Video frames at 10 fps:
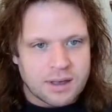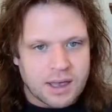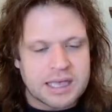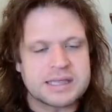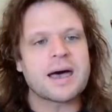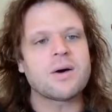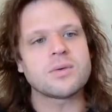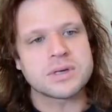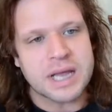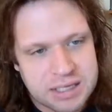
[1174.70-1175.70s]
and now
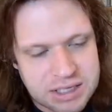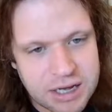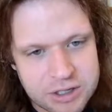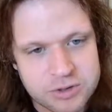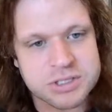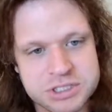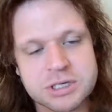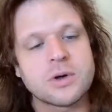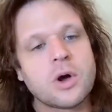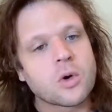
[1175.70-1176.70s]
Netanyahu is
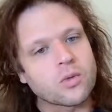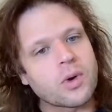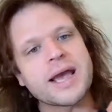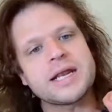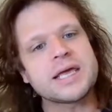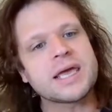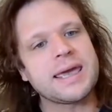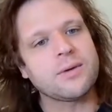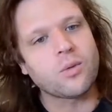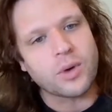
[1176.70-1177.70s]
still riding
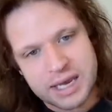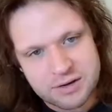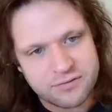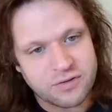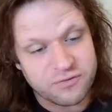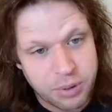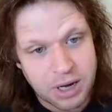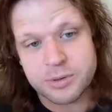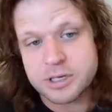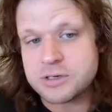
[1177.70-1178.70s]
a wave of
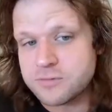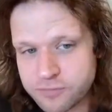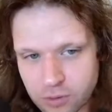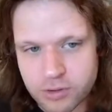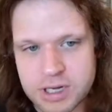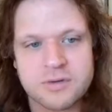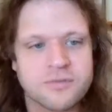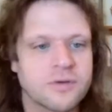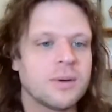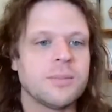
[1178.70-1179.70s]
public euphoria
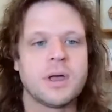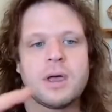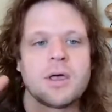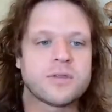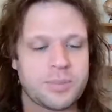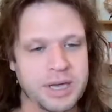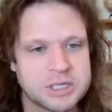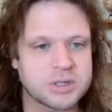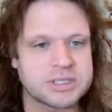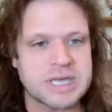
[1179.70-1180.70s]
from the
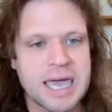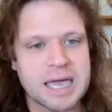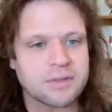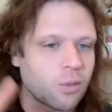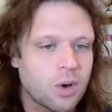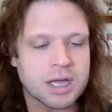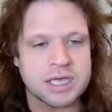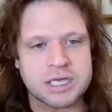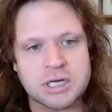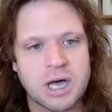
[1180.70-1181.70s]
pager attack, the
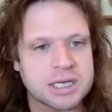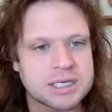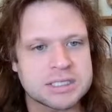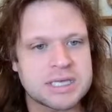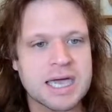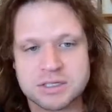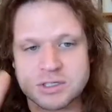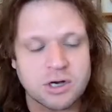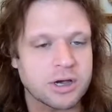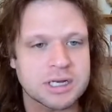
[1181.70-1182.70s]
walkie-talkie attack, the
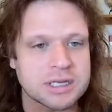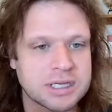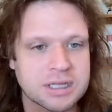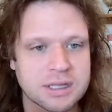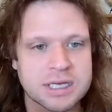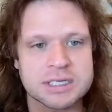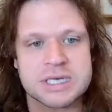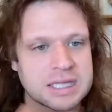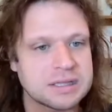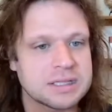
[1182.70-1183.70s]
targeted killings,
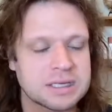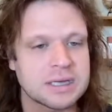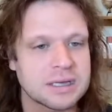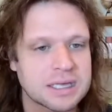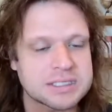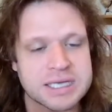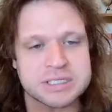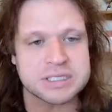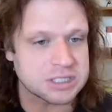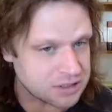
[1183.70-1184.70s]
and the
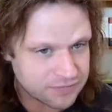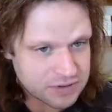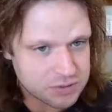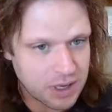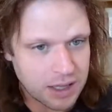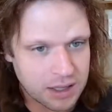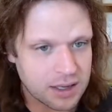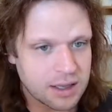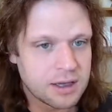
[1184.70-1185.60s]
assassination of Nasrallah.